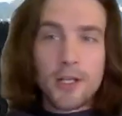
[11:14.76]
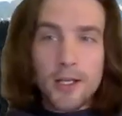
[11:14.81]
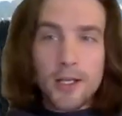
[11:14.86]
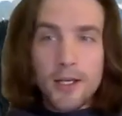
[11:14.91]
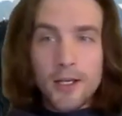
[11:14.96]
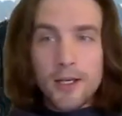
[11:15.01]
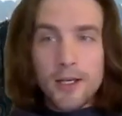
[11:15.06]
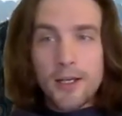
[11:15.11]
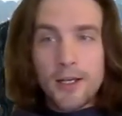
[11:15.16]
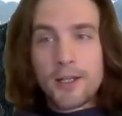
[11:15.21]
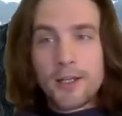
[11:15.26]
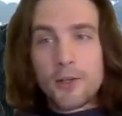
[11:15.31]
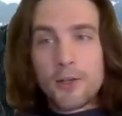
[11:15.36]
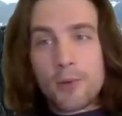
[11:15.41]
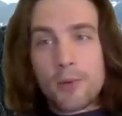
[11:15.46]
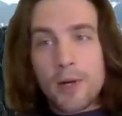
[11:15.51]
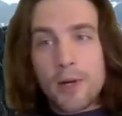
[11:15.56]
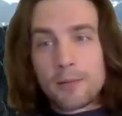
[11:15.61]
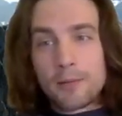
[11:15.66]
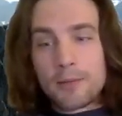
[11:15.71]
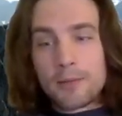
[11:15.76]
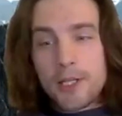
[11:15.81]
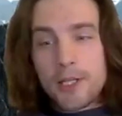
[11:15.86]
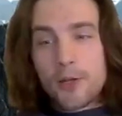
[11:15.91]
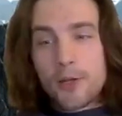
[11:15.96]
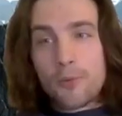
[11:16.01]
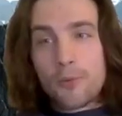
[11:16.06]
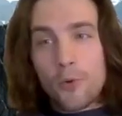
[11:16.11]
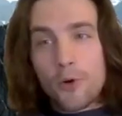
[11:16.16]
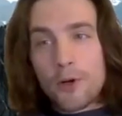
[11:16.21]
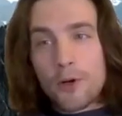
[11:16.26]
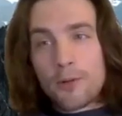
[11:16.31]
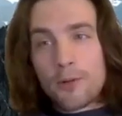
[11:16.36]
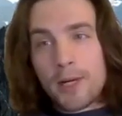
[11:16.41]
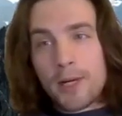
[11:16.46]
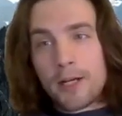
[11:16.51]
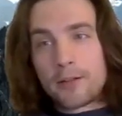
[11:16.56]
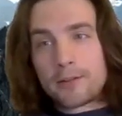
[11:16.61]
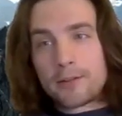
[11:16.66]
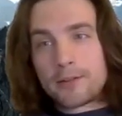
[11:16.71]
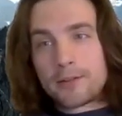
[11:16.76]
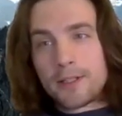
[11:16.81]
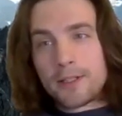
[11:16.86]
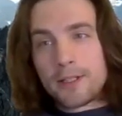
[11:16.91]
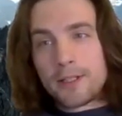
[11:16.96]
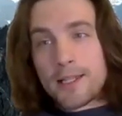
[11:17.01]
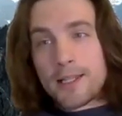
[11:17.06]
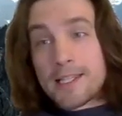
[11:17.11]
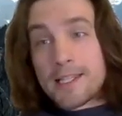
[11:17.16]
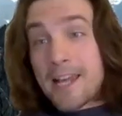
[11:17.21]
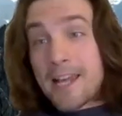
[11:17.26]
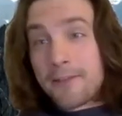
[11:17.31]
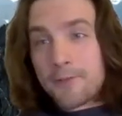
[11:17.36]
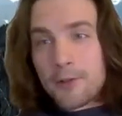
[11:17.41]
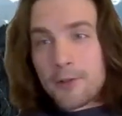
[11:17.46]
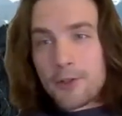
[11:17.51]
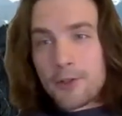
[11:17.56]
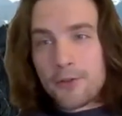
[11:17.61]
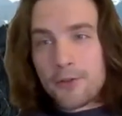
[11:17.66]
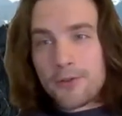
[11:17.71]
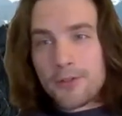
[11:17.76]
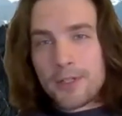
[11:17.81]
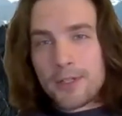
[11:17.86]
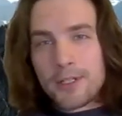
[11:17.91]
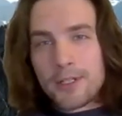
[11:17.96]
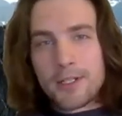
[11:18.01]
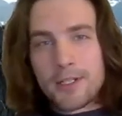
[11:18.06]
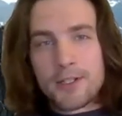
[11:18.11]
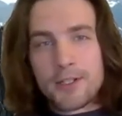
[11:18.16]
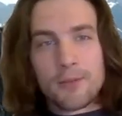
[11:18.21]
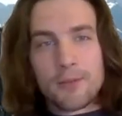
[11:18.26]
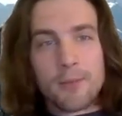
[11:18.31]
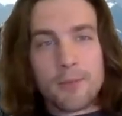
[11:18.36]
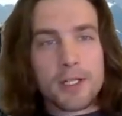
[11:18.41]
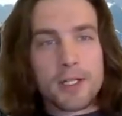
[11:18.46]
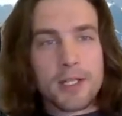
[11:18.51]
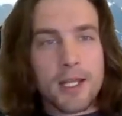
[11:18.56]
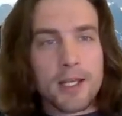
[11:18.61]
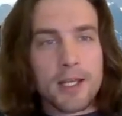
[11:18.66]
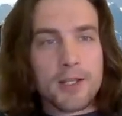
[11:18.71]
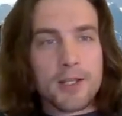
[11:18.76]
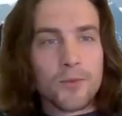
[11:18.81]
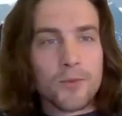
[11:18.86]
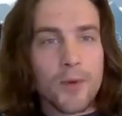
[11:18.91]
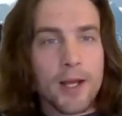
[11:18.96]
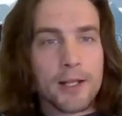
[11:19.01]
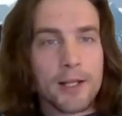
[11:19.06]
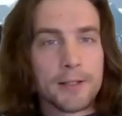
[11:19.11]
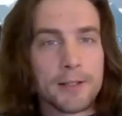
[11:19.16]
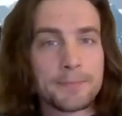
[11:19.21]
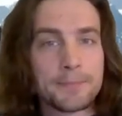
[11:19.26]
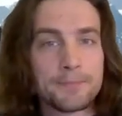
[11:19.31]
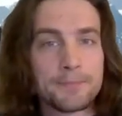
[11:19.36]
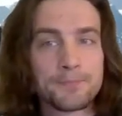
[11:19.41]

you'll probably hear more about this afternoon and into Monday as well.